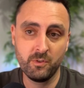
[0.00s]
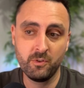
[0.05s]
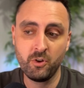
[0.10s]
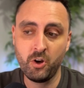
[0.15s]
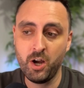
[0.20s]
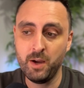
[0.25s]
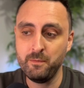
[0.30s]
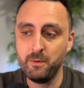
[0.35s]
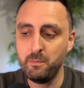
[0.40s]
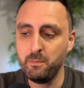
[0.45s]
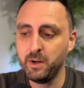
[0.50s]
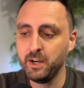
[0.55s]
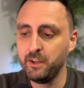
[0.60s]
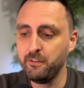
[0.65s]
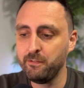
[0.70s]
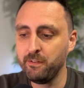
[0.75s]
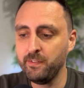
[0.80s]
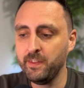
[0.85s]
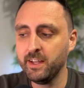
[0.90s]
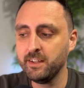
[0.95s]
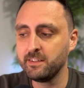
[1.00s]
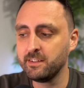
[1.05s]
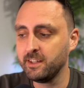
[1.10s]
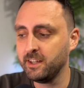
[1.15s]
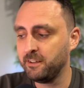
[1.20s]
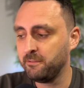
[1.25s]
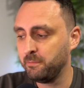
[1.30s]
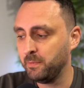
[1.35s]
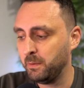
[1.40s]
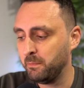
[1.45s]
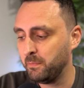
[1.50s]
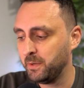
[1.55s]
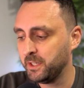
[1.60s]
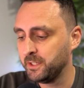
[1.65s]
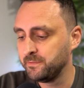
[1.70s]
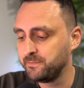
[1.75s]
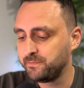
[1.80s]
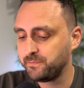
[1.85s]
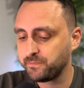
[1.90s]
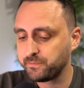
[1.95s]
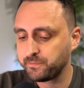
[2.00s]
time and money from that staff member.